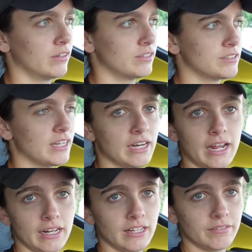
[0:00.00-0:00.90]
say a
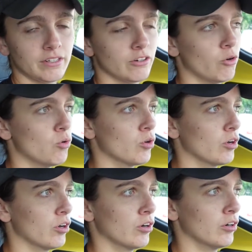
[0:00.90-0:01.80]
911
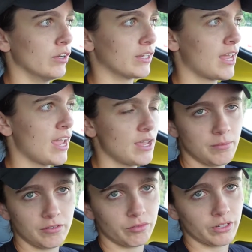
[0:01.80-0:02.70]
or a
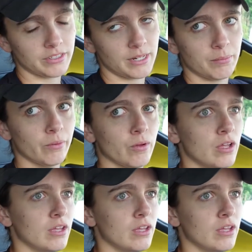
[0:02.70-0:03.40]
Cayman, for example.